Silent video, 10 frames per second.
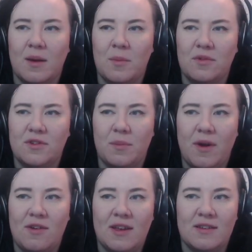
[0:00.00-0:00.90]
I'm also
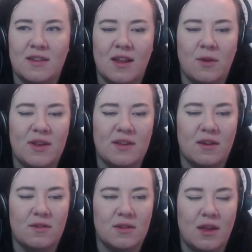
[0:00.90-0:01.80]
apparently slightly
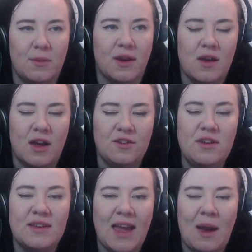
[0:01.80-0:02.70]
windowed. There we go. I do need
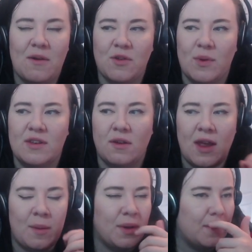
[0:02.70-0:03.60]
to get out of the windowed
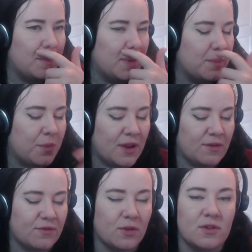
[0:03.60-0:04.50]
habit and put it in
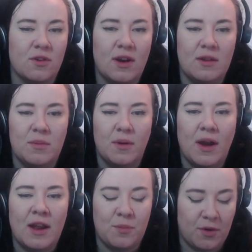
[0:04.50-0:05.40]
full screen, but I
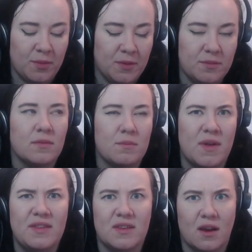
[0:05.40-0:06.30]
had a problem
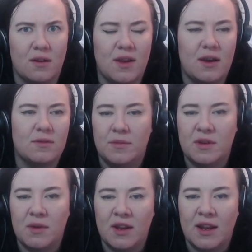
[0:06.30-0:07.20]
months ago now. Some
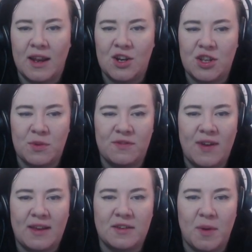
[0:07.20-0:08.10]
kind of glitch that was
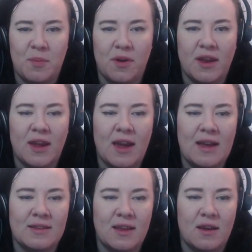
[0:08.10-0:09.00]
fixed by putting it
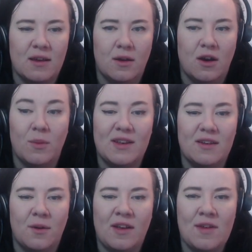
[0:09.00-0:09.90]
as a window,
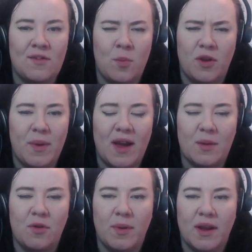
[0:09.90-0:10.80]
and I've never put it back
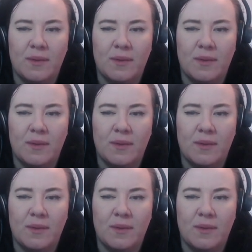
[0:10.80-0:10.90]
properly.